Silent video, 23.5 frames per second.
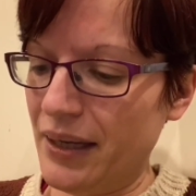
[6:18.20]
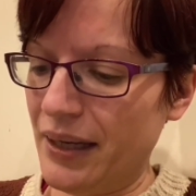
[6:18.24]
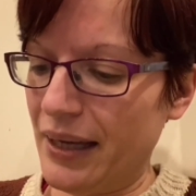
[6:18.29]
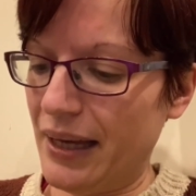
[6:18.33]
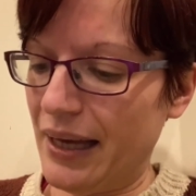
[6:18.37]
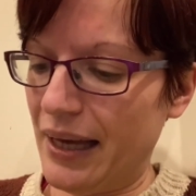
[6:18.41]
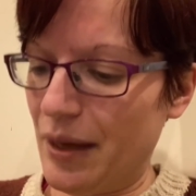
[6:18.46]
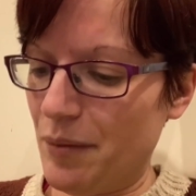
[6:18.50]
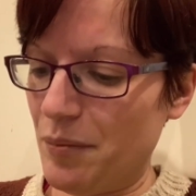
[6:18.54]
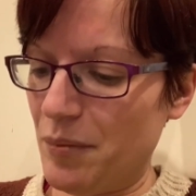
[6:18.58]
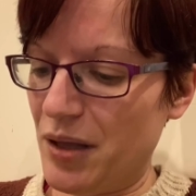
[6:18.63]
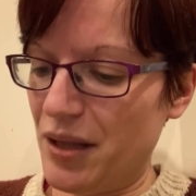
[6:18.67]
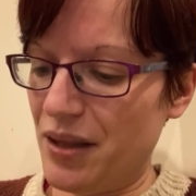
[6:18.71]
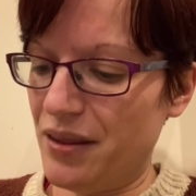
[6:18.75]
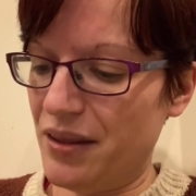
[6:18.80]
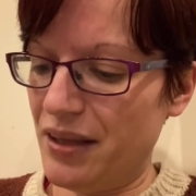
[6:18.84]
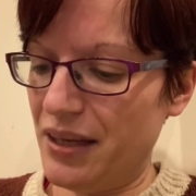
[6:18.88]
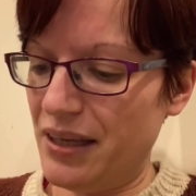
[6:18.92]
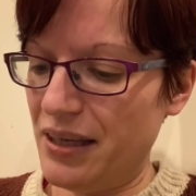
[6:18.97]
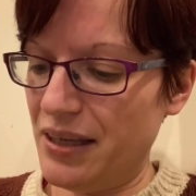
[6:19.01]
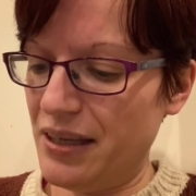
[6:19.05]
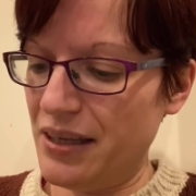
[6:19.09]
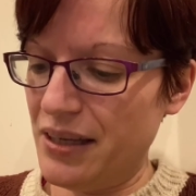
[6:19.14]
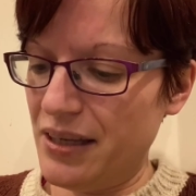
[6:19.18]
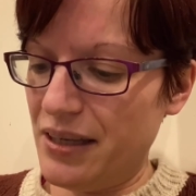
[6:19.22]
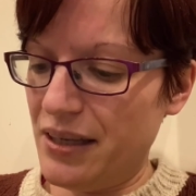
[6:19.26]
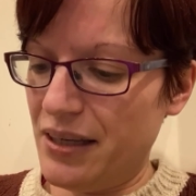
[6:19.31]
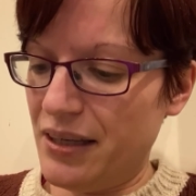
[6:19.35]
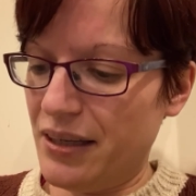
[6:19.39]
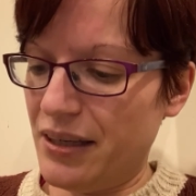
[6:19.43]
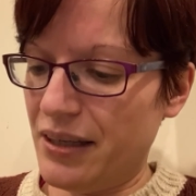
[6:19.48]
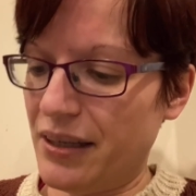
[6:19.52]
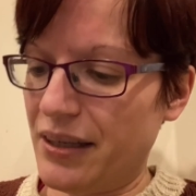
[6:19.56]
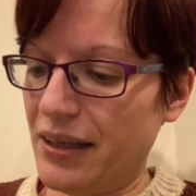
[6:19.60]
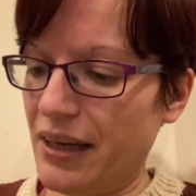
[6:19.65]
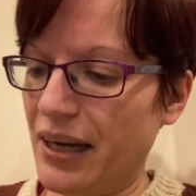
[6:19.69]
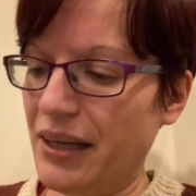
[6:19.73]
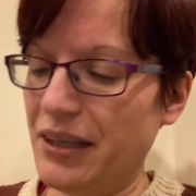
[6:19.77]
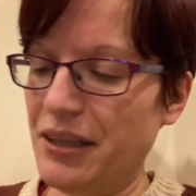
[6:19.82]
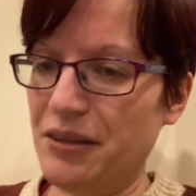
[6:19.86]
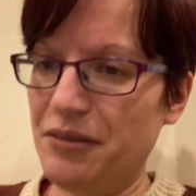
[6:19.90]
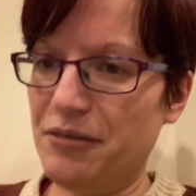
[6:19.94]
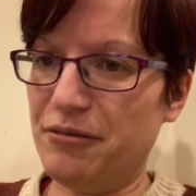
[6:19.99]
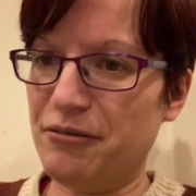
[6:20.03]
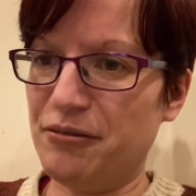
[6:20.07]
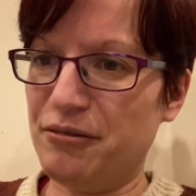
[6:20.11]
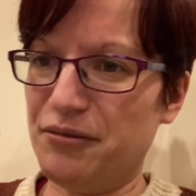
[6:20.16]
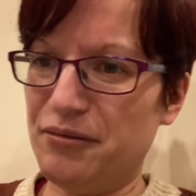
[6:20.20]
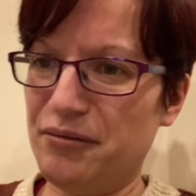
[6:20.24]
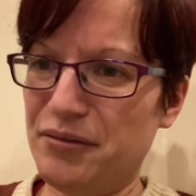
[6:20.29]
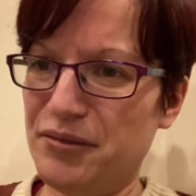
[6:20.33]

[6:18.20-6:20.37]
The kind of